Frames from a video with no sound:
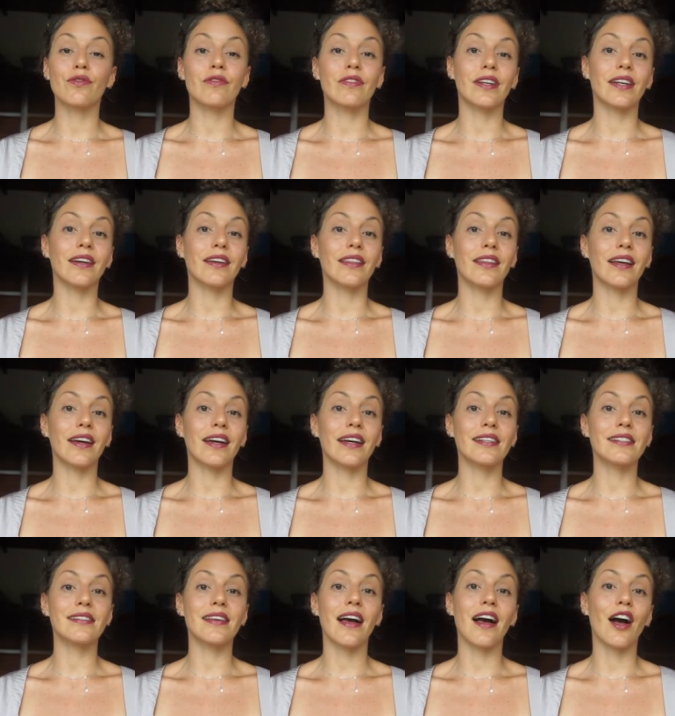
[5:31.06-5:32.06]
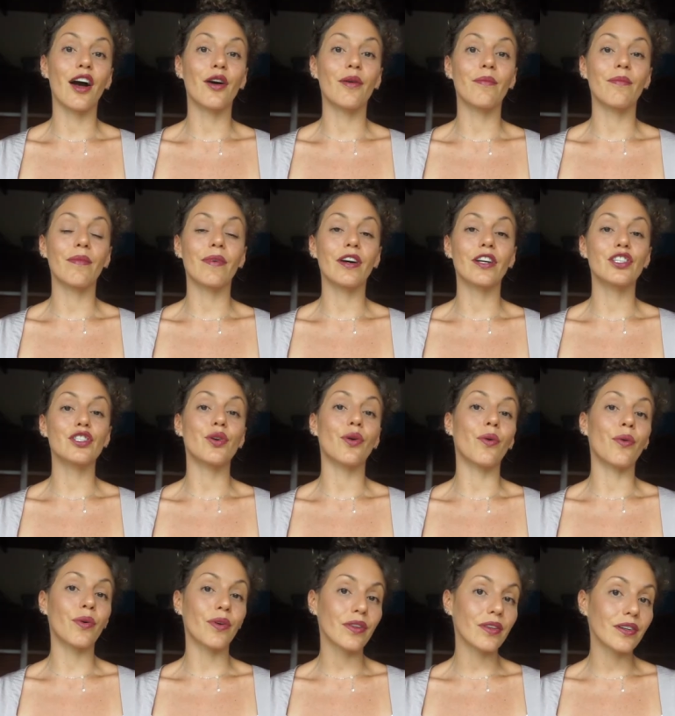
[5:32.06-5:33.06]
Realize how much
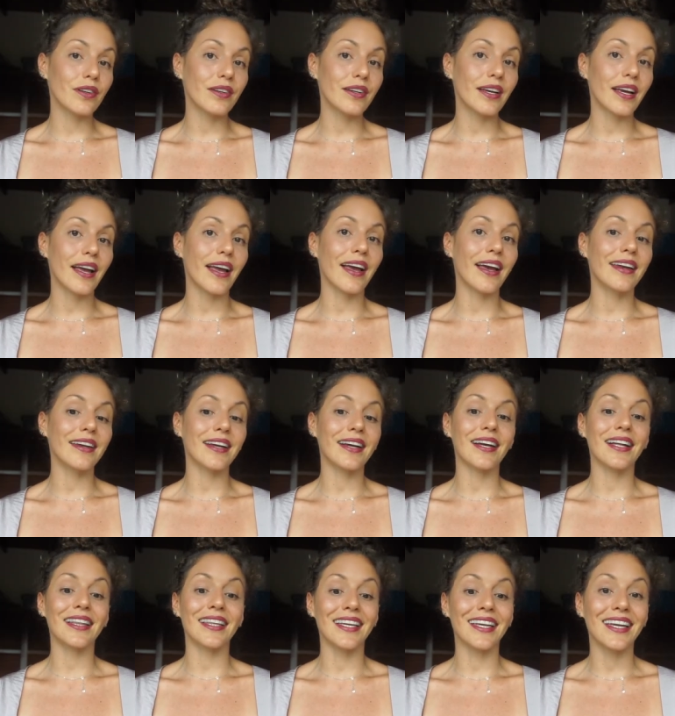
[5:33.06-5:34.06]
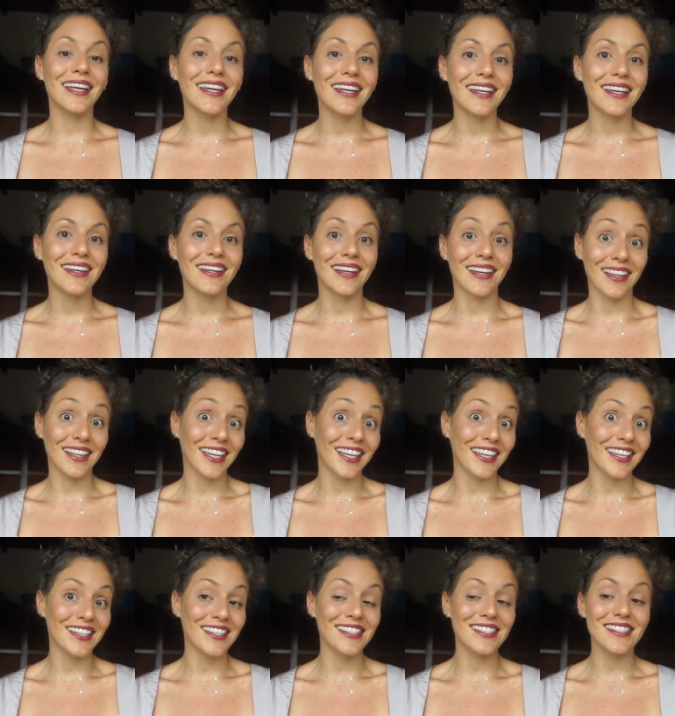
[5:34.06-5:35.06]
order and clean
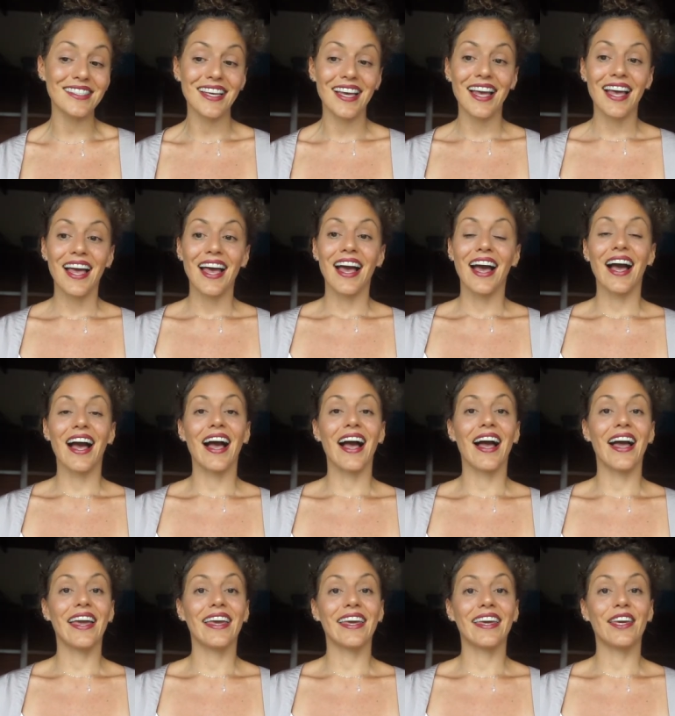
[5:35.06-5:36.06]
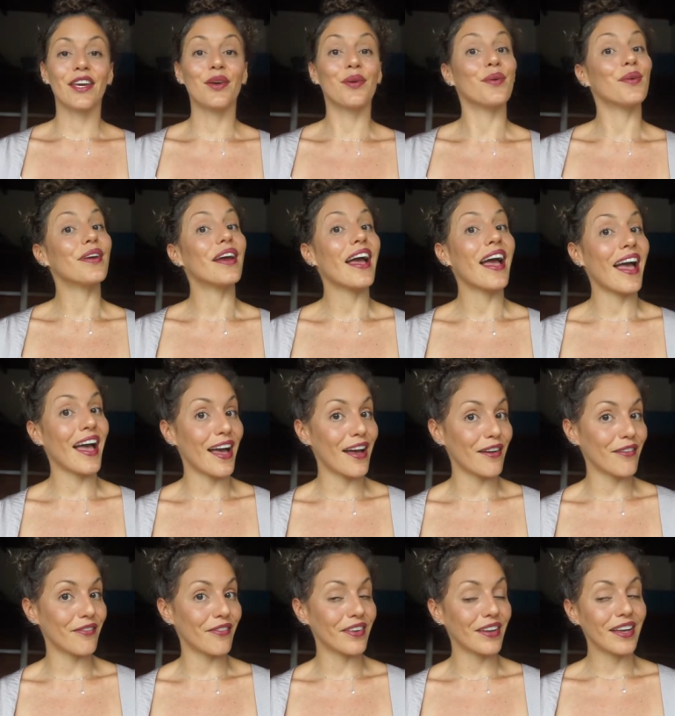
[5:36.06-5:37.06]
cleanness I could
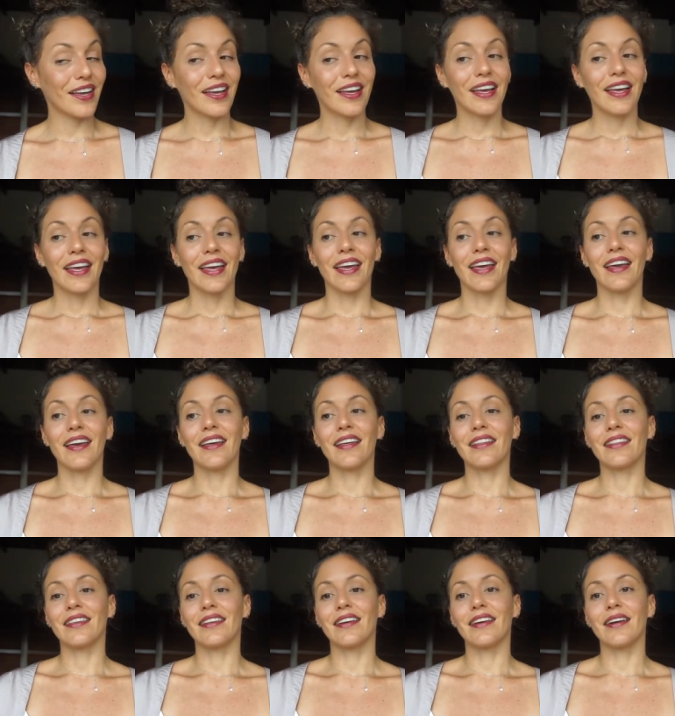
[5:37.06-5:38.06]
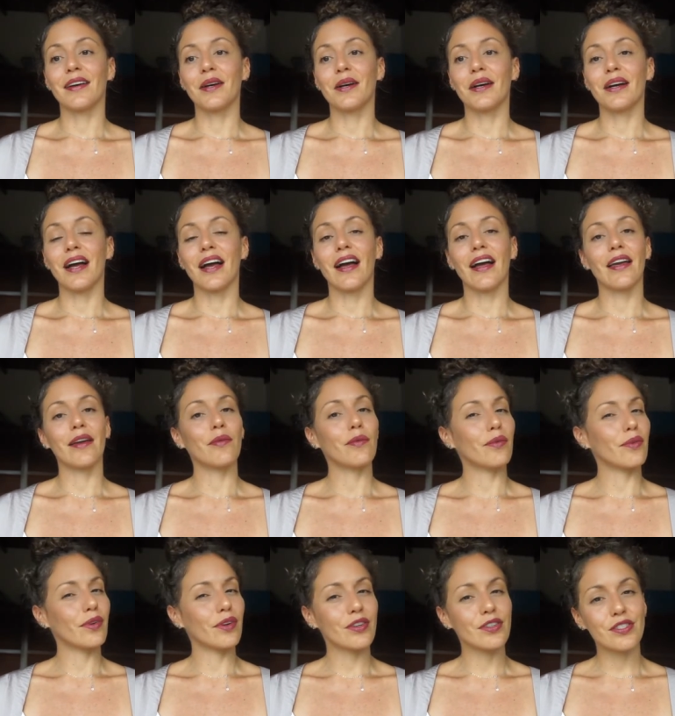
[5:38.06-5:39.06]
have, and uh, I
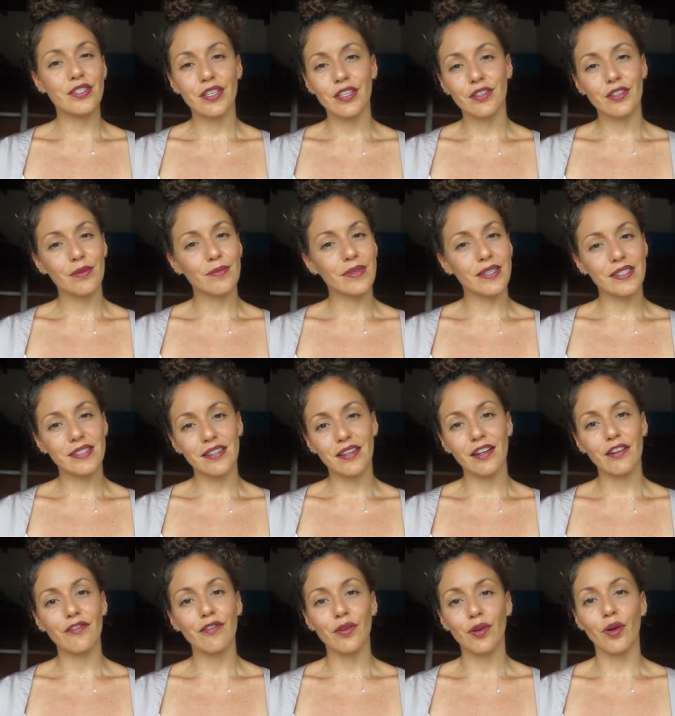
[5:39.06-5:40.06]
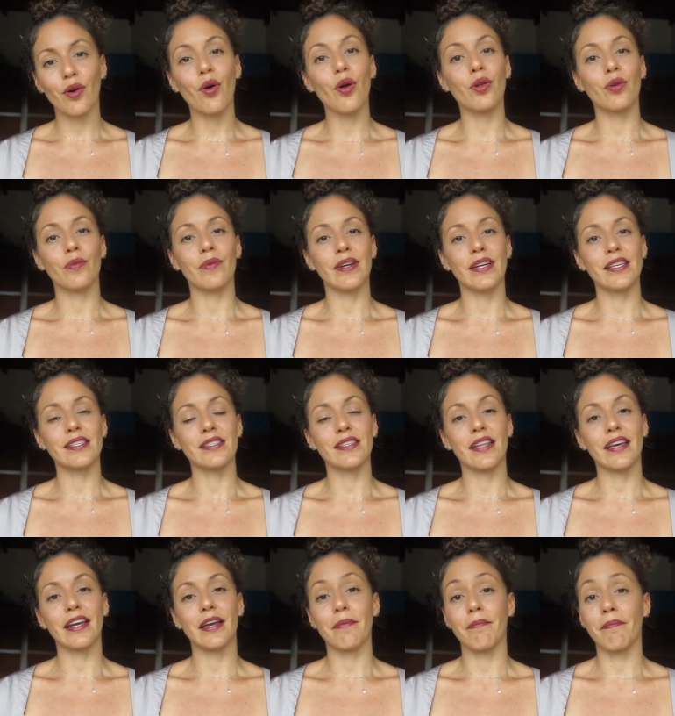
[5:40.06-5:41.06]
consider myself always
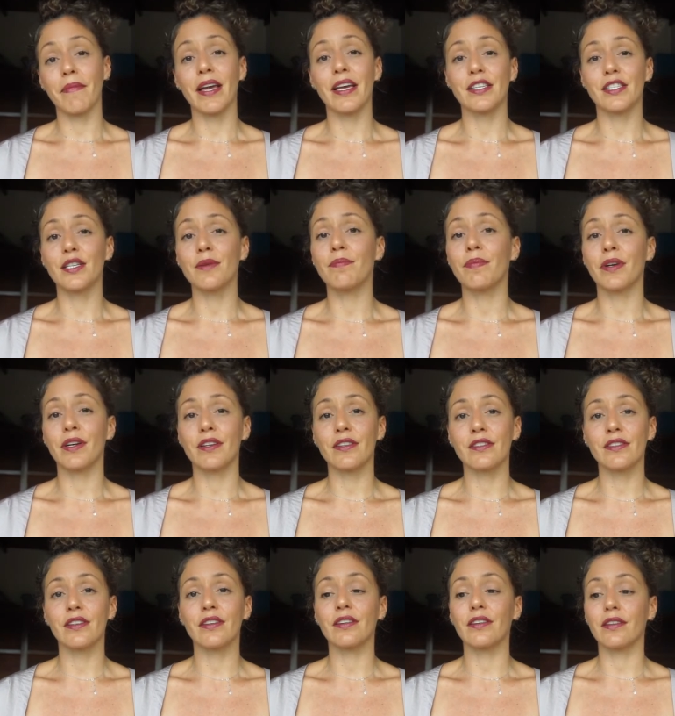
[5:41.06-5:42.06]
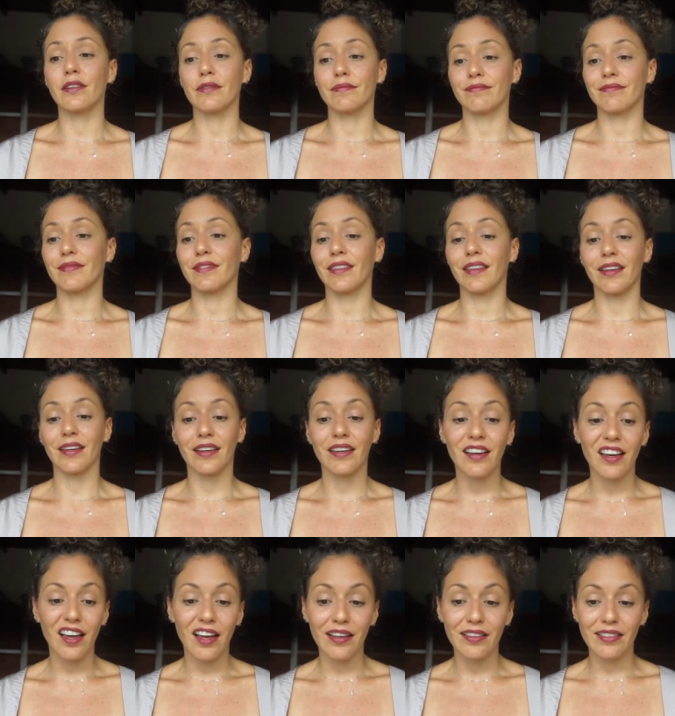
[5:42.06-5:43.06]
like a messy person. Like
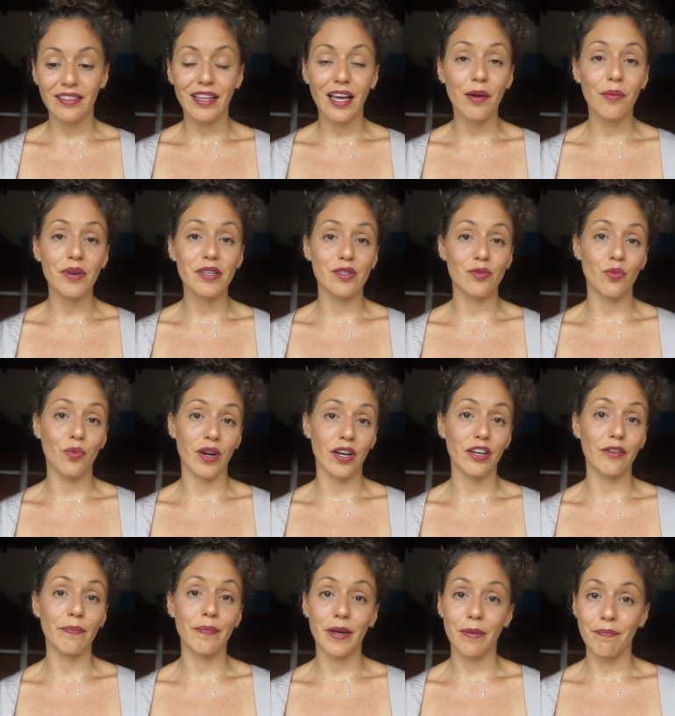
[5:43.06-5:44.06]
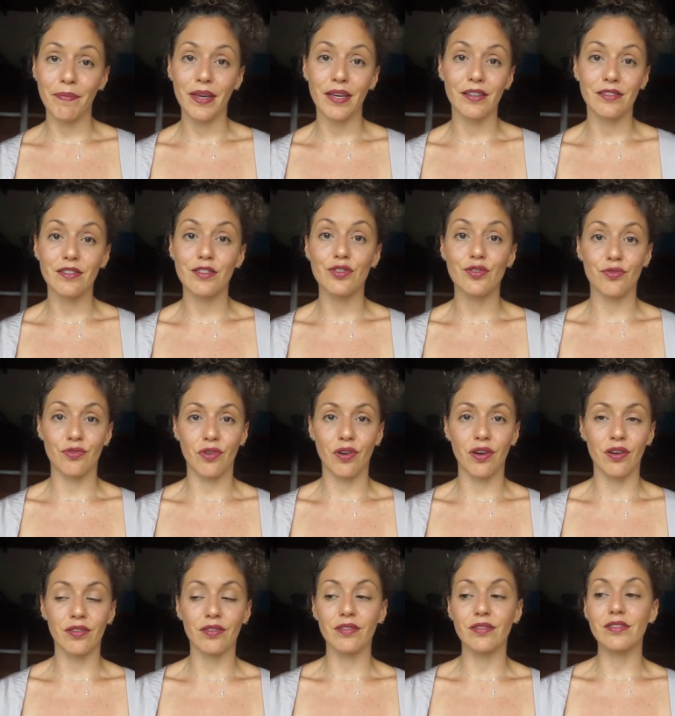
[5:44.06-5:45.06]
that was one of my biggest
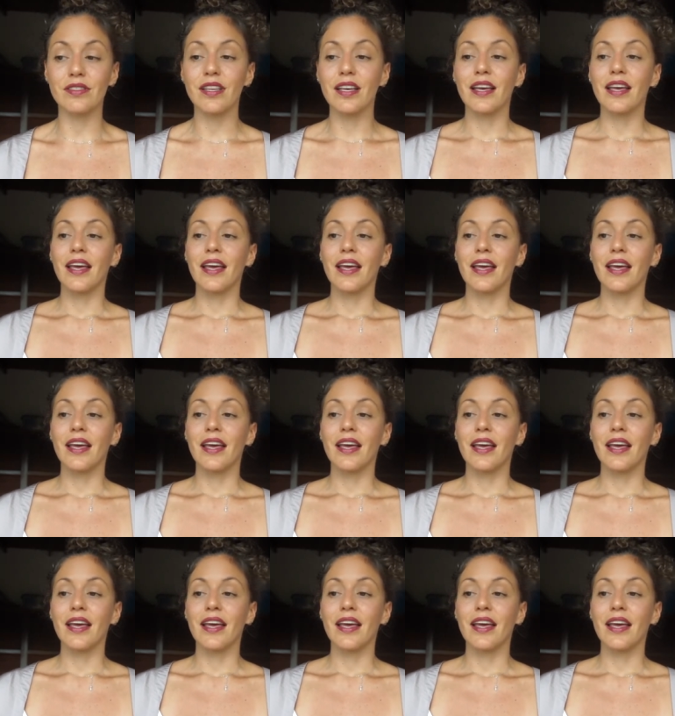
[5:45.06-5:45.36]
struggles,